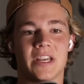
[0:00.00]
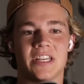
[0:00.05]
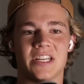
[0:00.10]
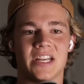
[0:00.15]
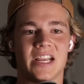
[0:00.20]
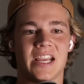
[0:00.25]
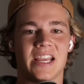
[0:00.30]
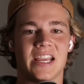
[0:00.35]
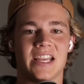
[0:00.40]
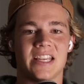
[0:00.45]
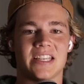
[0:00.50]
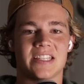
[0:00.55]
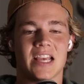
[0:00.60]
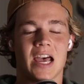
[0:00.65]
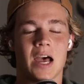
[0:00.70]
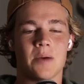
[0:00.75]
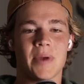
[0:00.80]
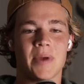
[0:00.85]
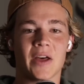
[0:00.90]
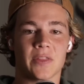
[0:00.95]
which
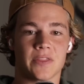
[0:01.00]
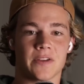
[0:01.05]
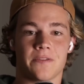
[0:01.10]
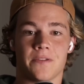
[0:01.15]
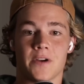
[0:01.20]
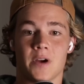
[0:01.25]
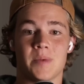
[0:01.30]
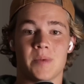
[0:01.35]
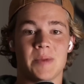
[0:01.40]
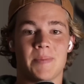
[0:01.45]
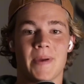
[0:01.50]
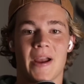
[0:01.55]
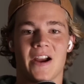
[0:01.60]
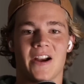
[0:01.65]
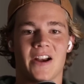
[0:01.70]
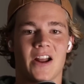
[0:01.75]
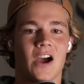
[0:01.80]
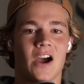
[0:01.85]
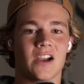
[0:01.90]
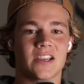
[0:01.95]
is about the Fermi
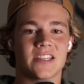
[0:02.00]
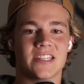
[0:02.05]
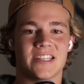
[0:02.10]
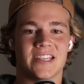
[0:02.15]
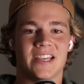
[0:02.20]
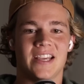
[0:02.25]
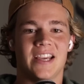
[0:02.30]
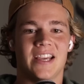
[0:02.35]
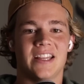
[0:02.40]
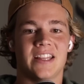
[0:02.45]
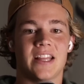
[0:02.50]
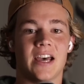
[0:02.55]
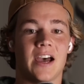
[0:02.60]
Paradox.